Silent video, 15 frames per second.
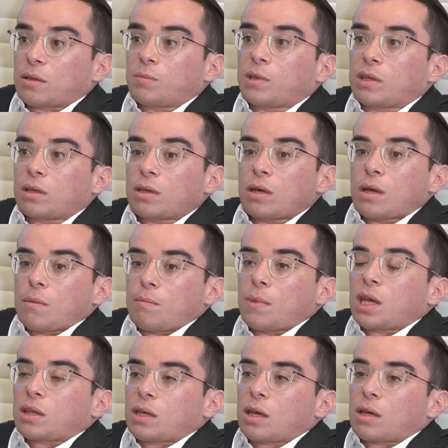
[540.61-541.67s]
to be
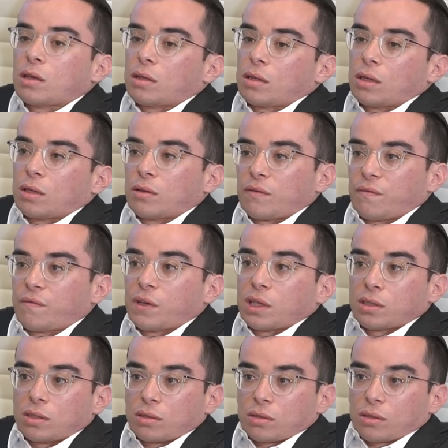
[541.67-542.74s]
maintained and
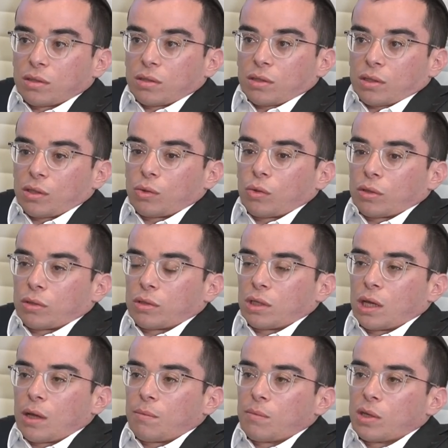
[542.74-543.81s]
fixed in order to
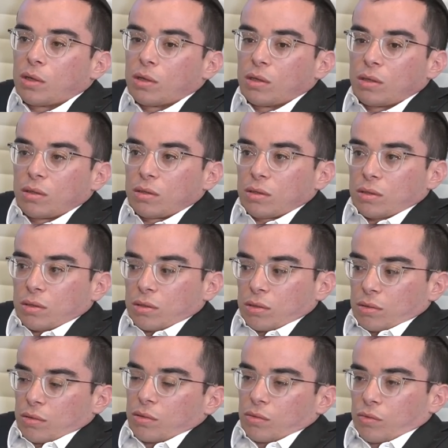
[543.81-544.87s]
get me,
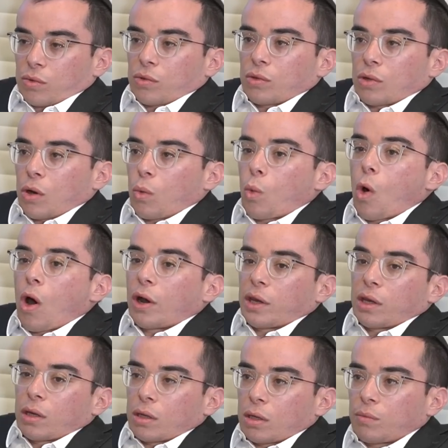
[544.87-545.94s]

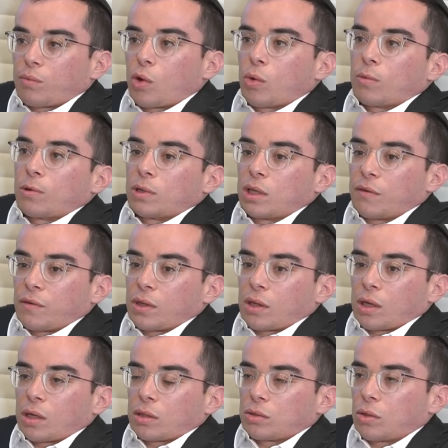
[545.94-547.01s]
walking and mobile and
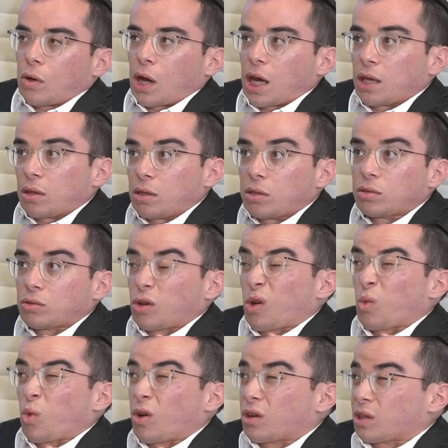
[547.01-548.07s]
everything. So I did
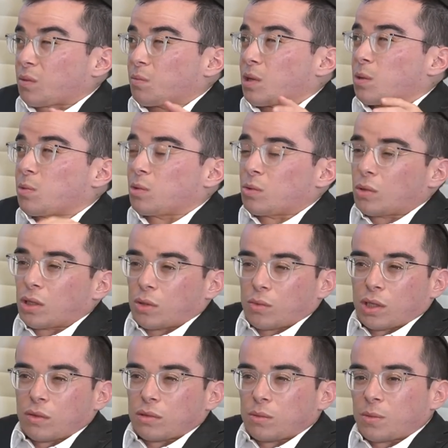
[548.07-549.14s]
start walking maybe like
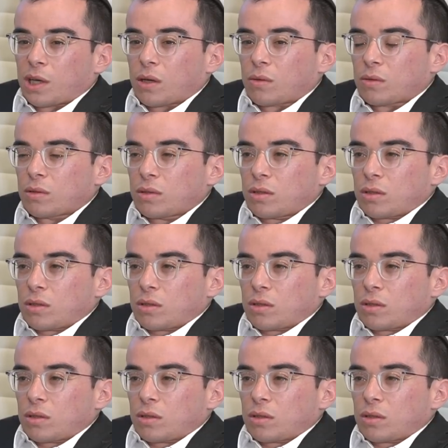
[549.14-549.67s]
when I was about,